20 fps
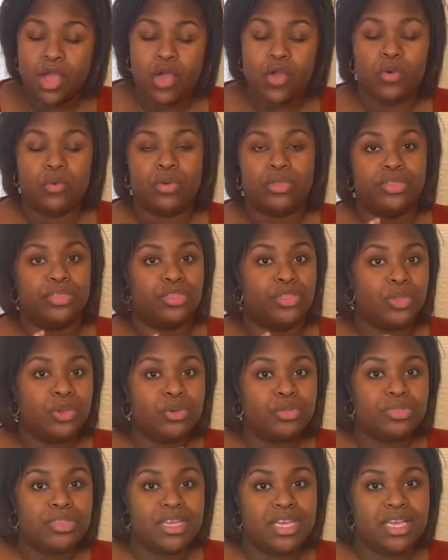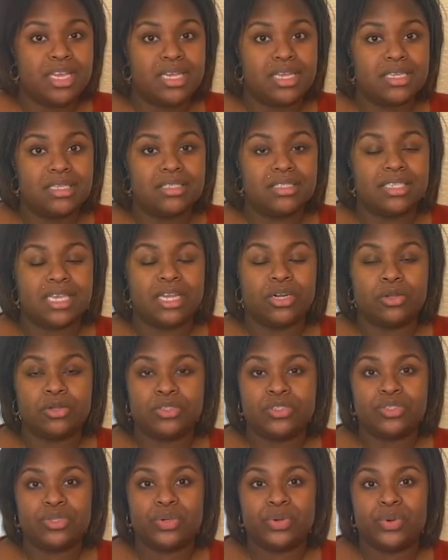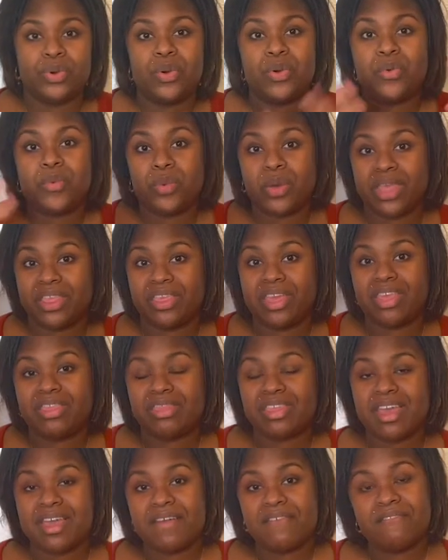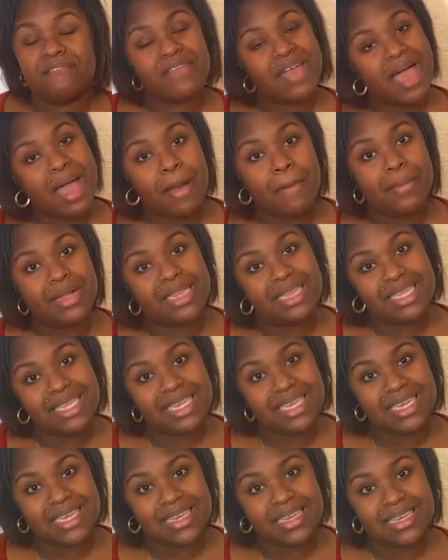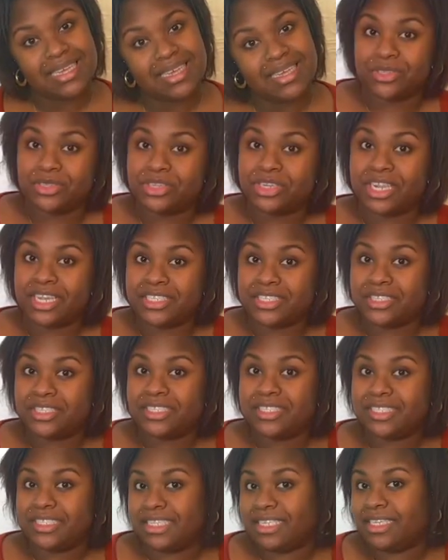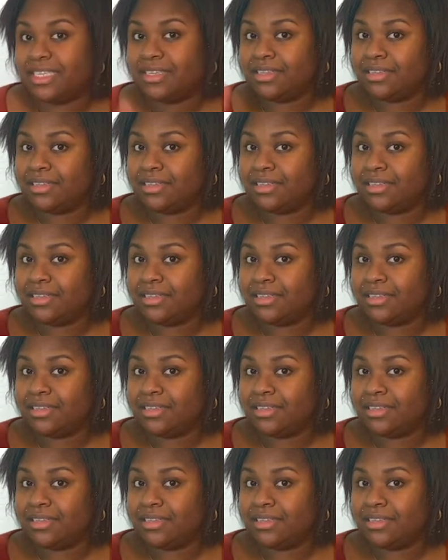with new things and also with the family. You guys are gonna see